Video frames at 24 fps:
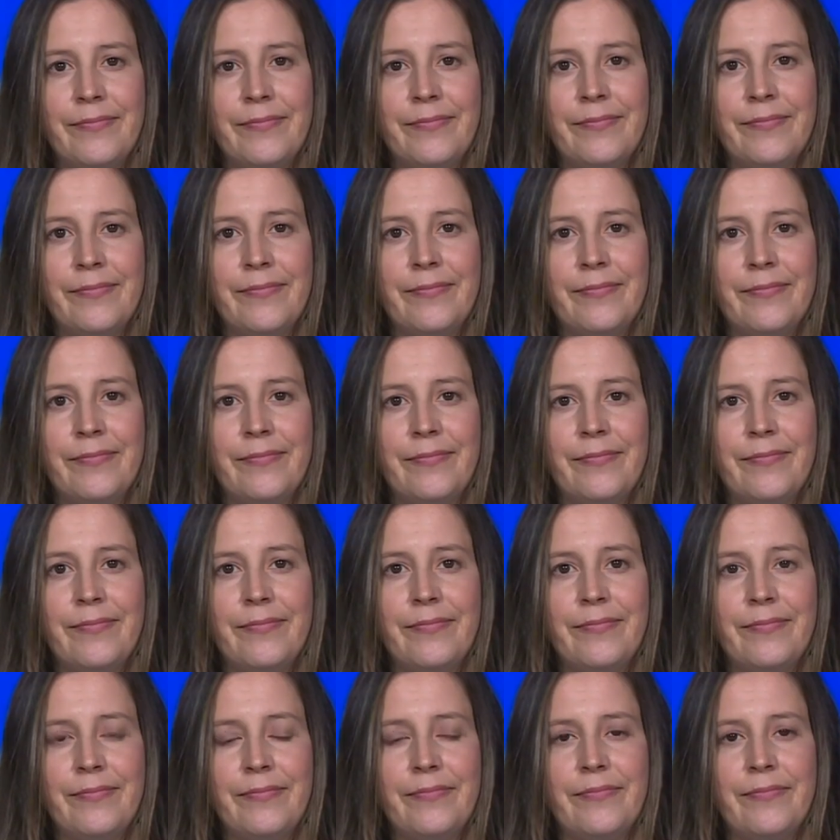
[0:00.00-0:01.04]

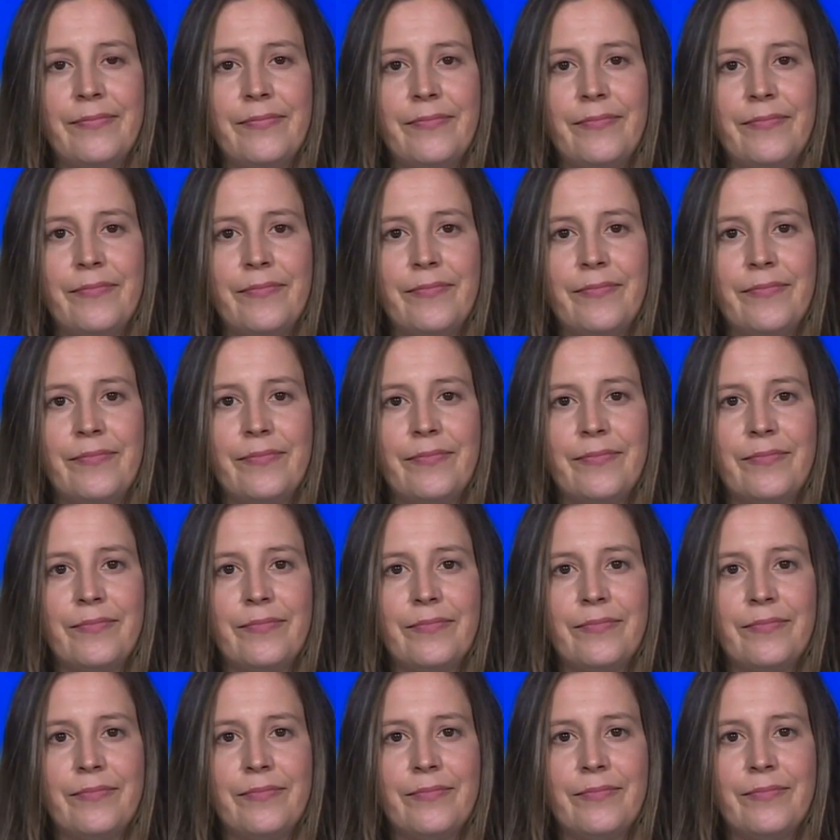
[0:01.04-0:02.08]

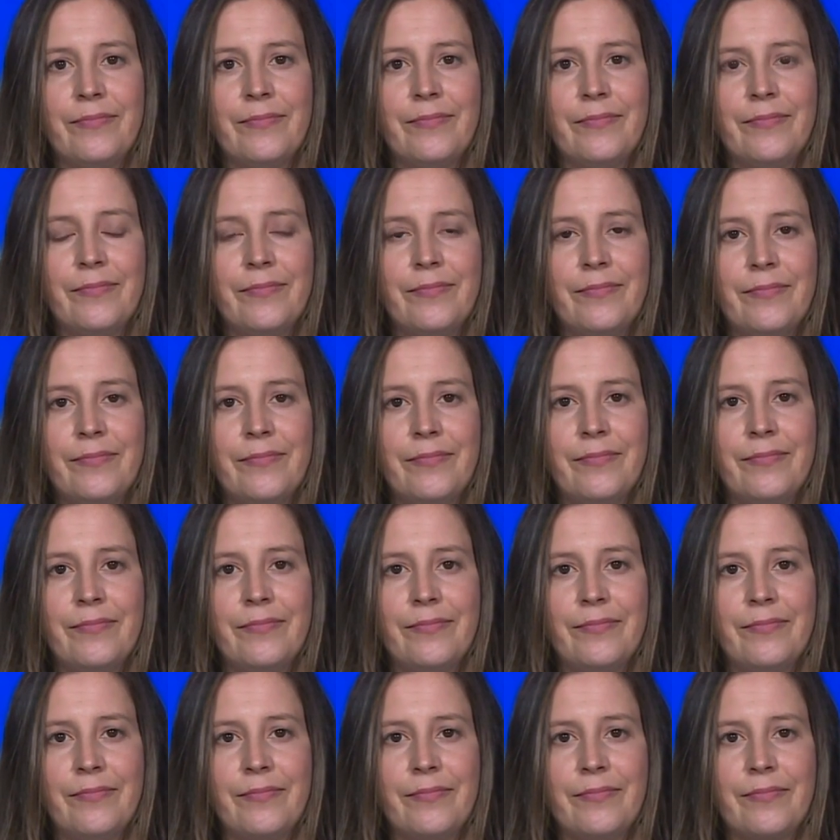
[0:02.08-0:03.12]

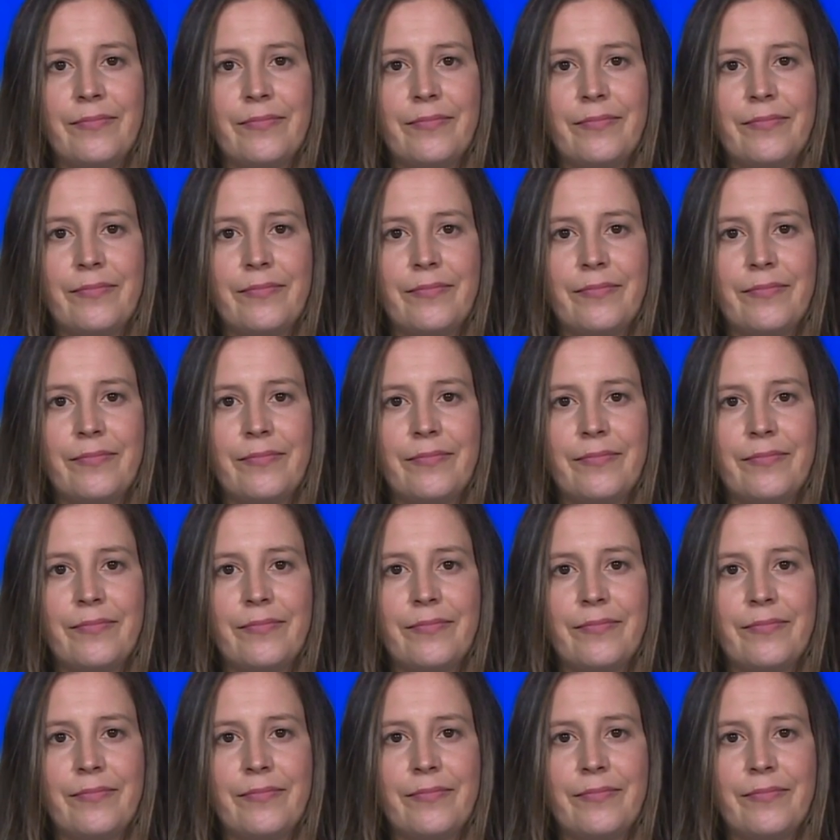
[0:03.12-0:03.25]
(silent)